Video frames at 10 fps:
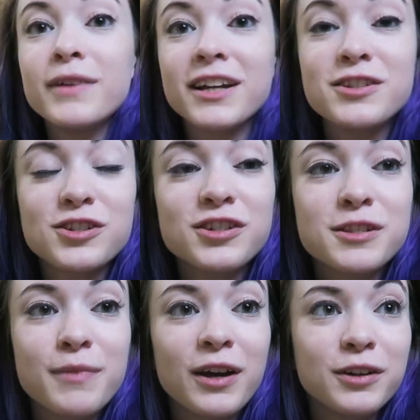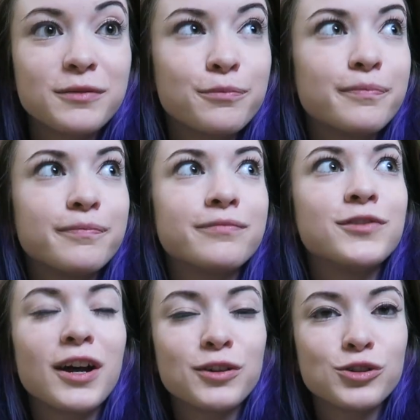My concerns about
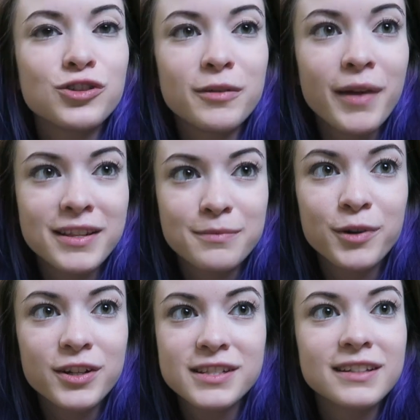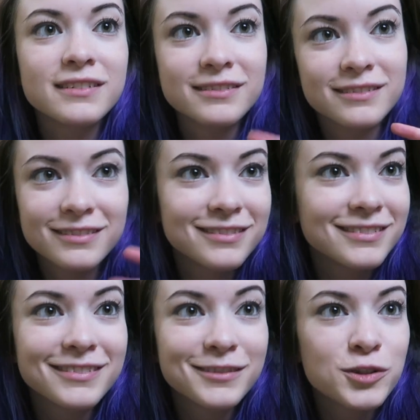Donald Trump as a person,
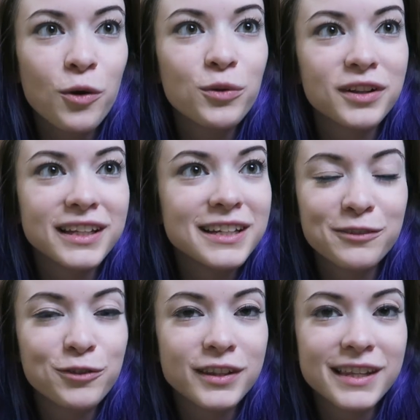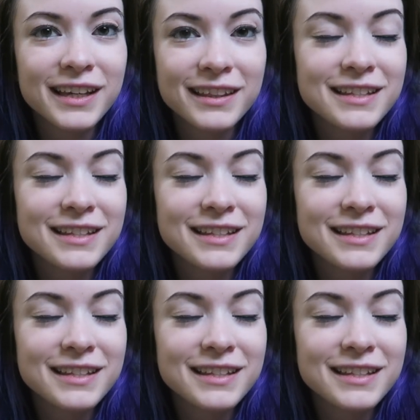totally different thing.